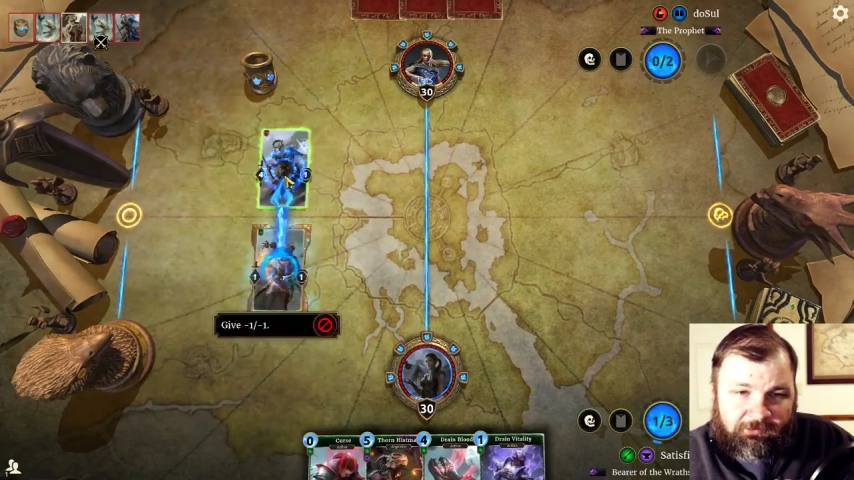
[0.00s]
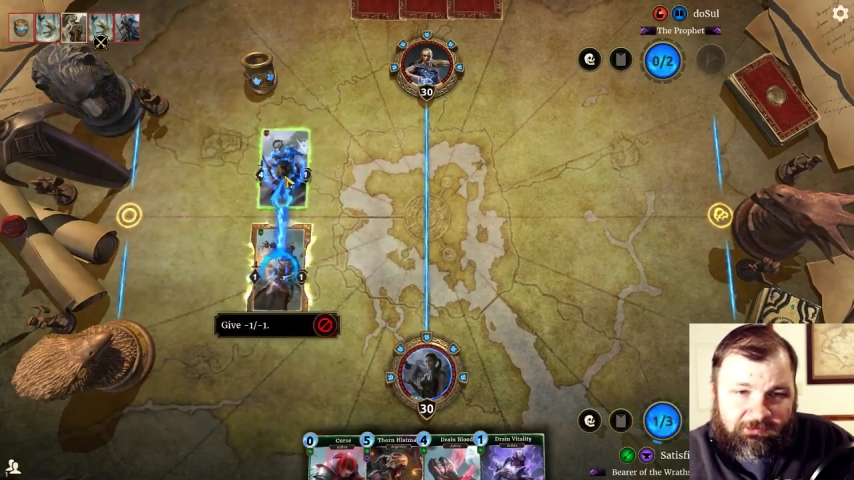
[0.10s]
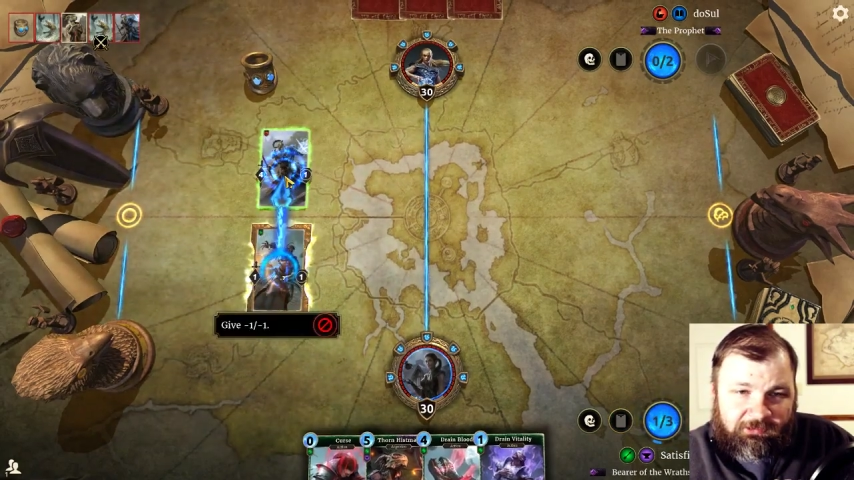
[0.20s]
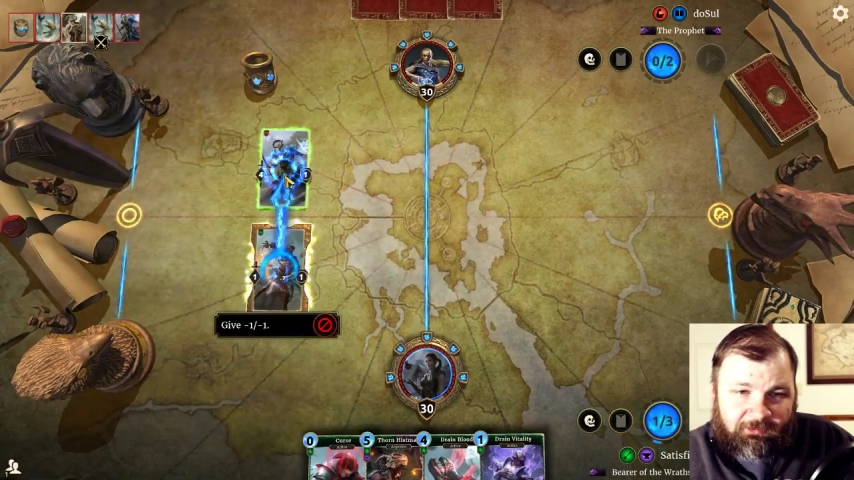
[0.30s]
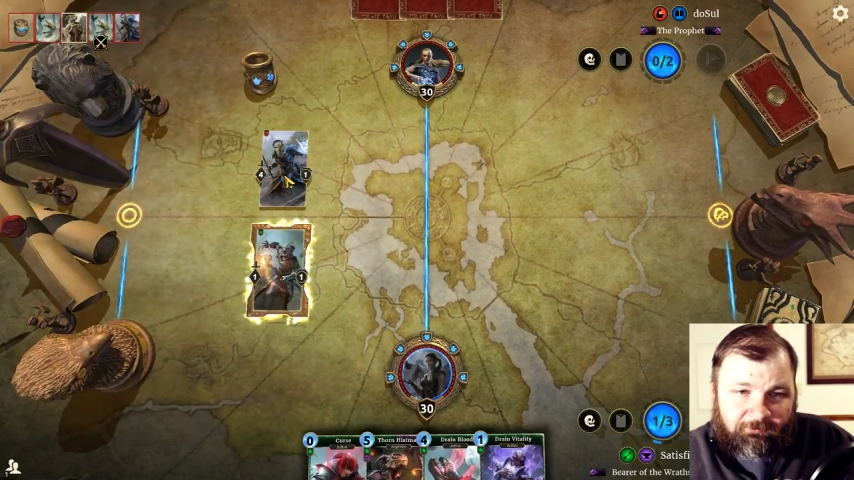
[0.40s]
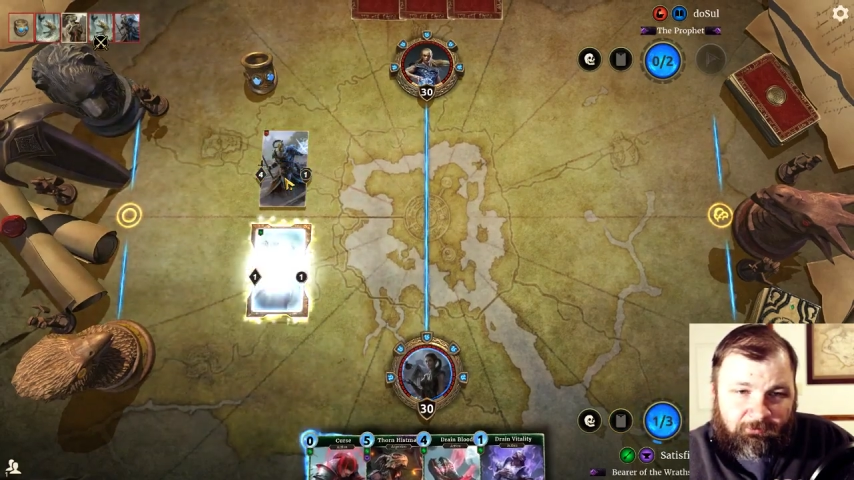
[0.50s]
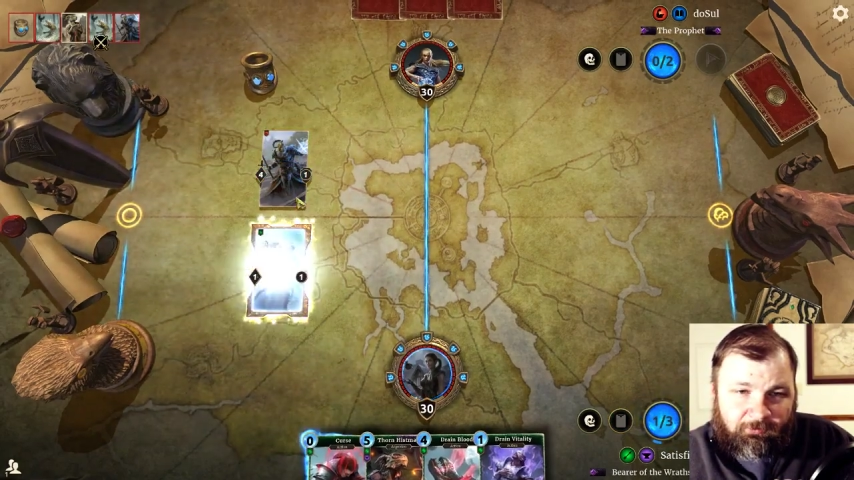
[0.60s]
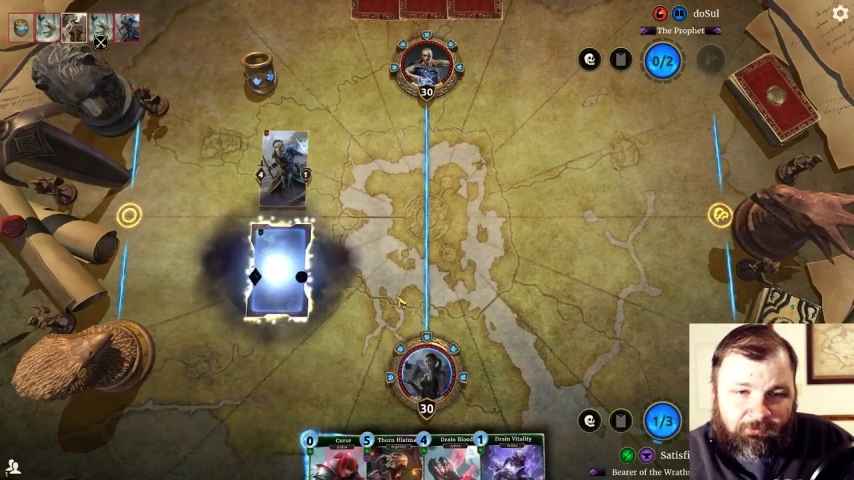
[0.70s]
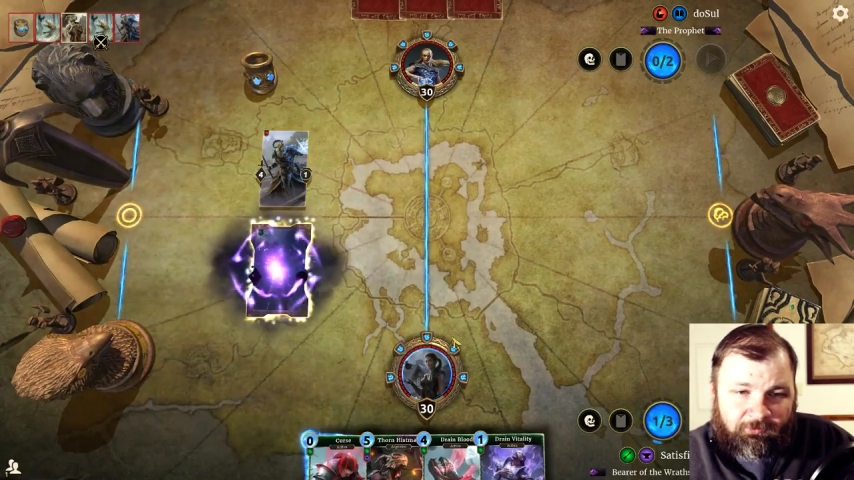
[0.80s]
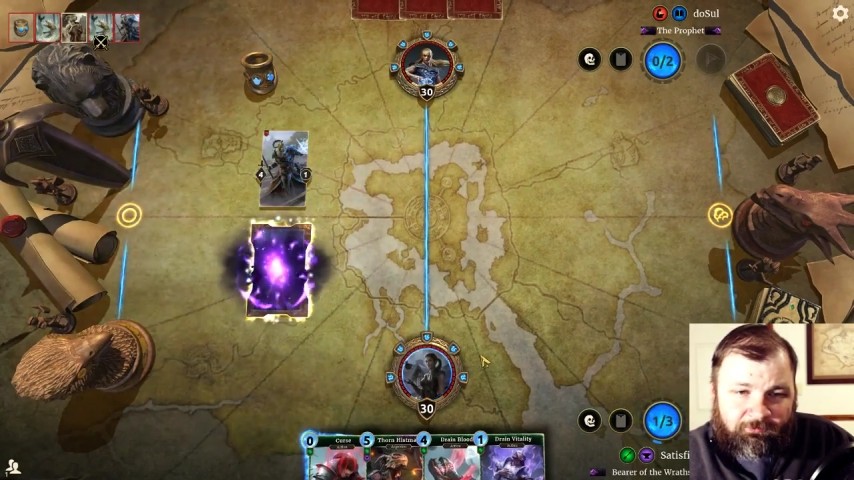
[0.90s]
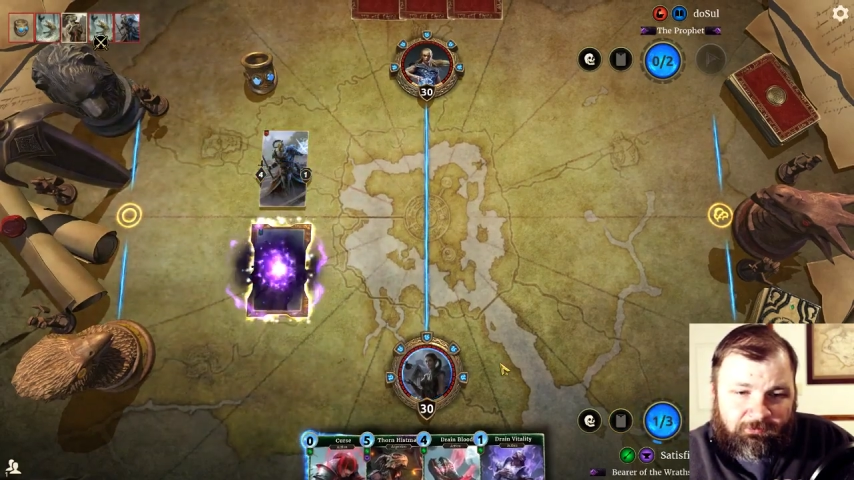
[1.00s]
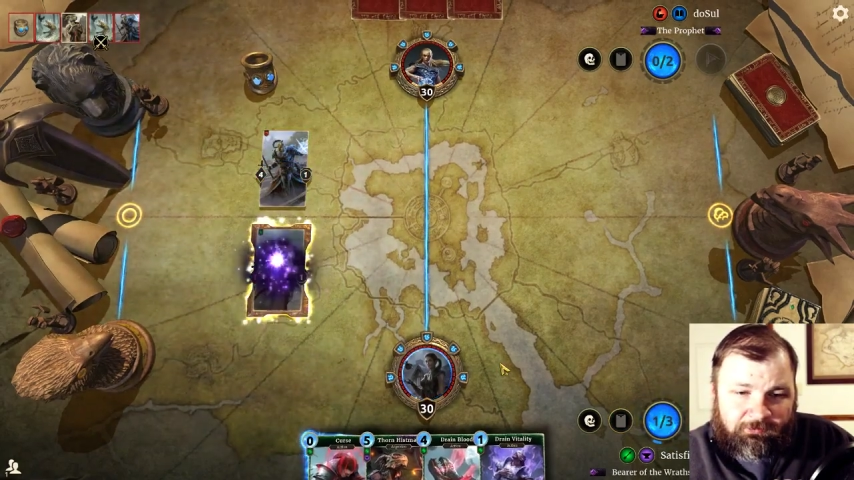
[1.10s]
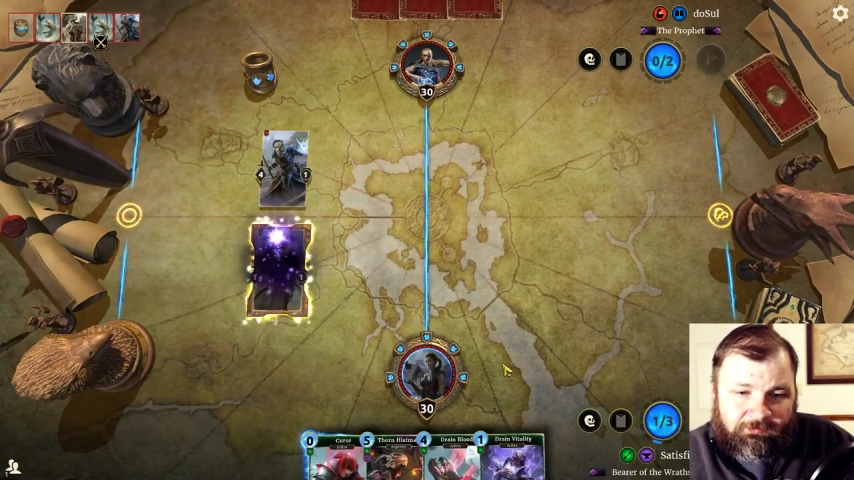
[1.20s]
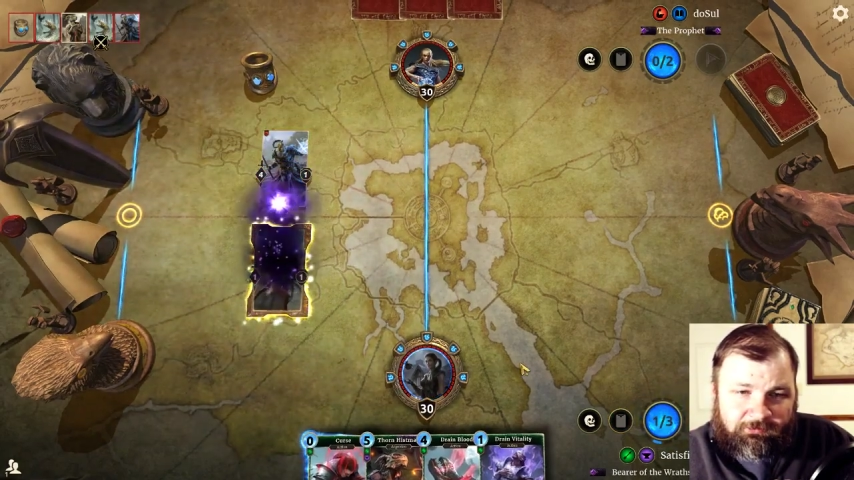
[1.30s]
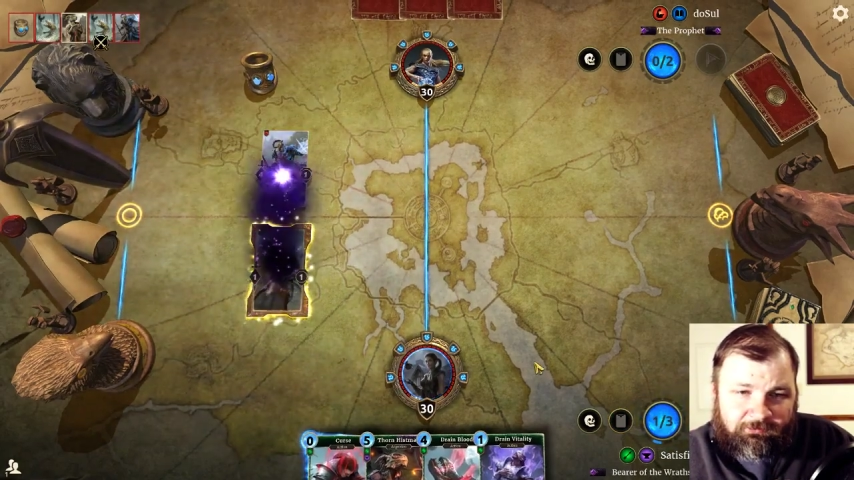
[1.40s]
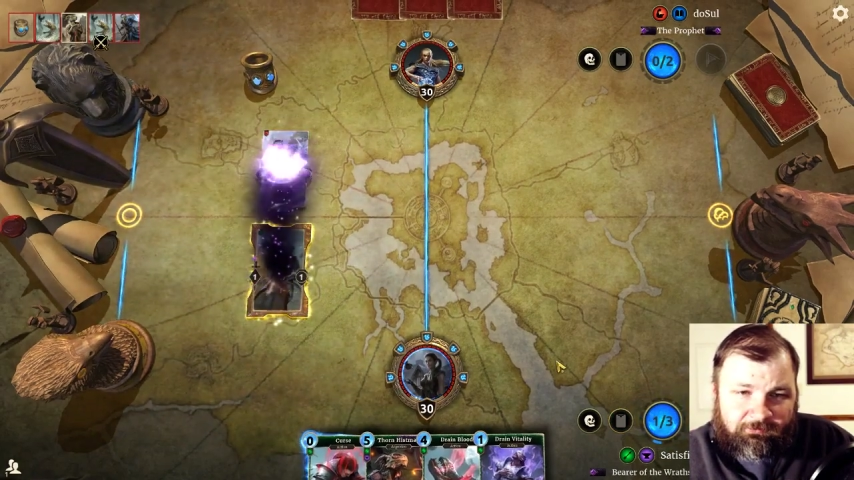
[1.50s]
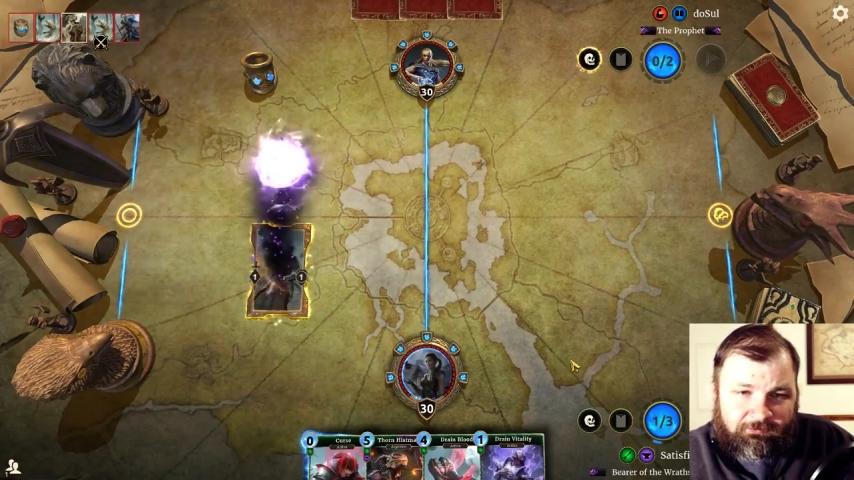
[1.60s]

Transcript: set up the board first,